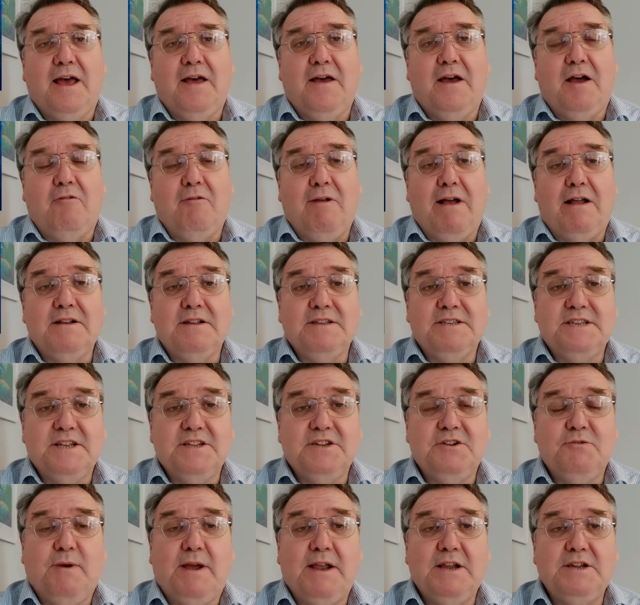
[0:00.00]
around the
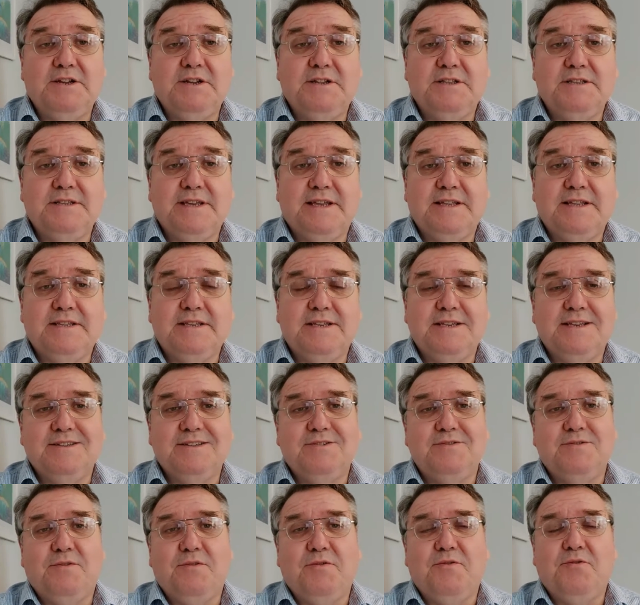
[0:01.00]
situations into
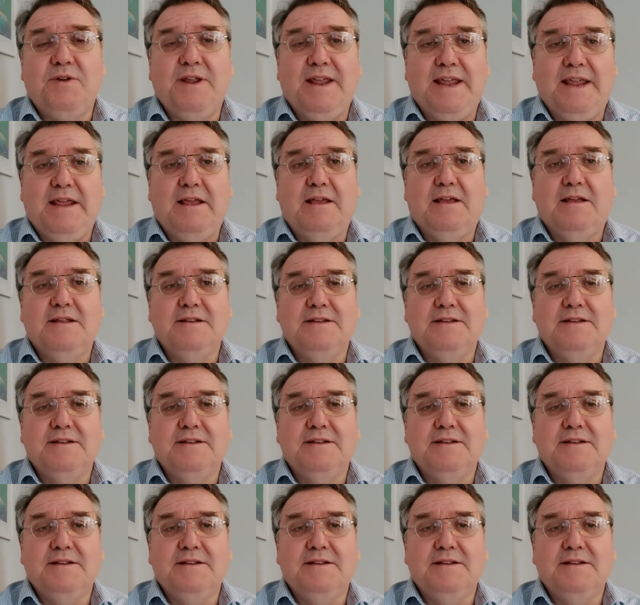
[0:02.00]
sort of three